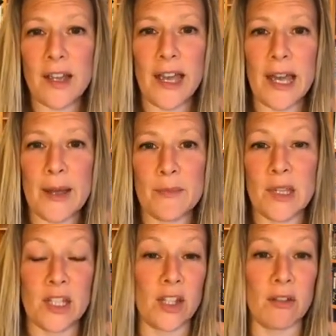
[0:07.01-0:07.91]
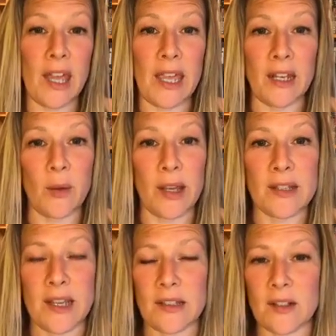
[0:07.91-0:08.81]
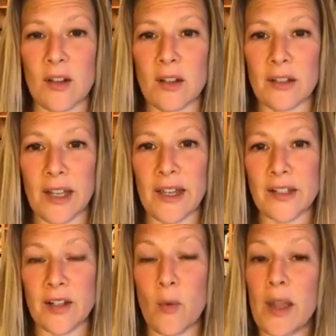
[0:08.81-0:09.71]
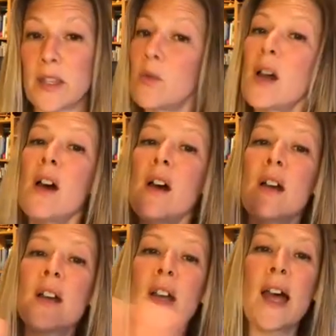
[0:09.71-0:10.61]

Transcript: In the UK, anyway, it's 8 o'clock. I don't know where you are.